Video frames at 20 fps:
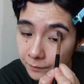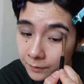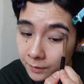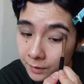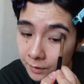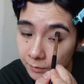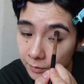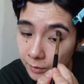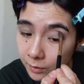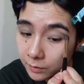
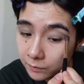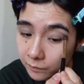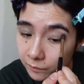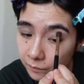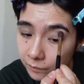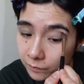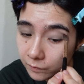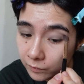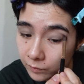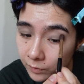So yeah.
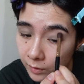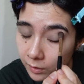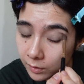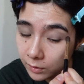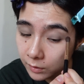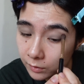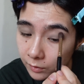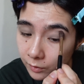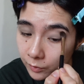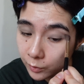
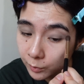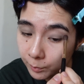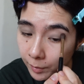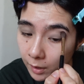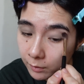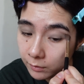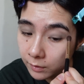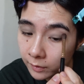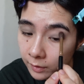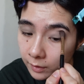Also,
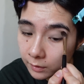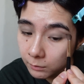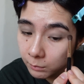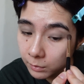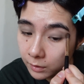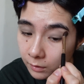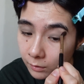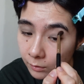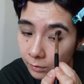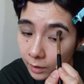Paris has
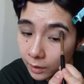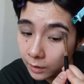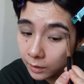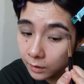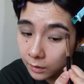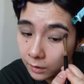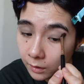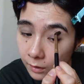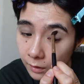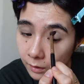been
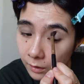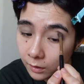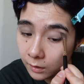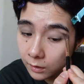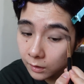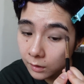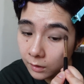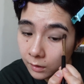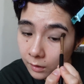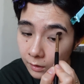quite,
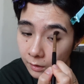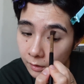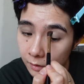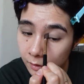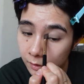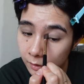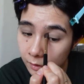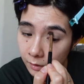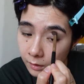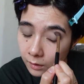
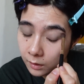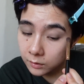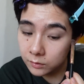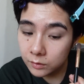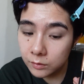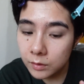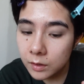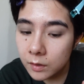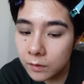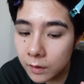how
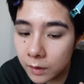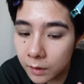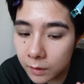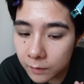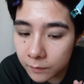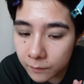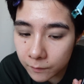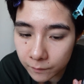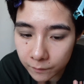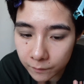do we say,